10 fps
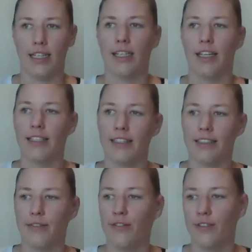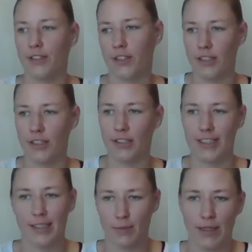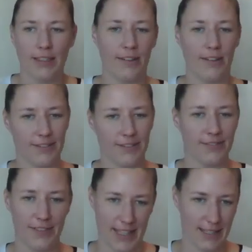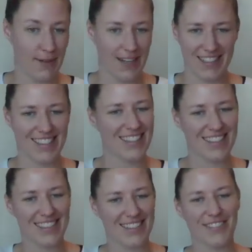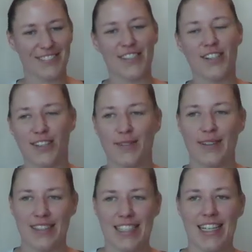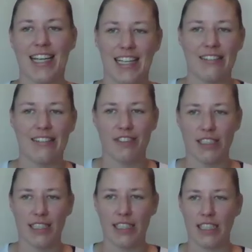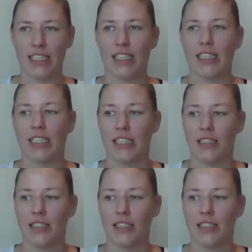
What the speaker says: Yeah, I think to start doing is probably all the mindset stuff that we talked about today and really like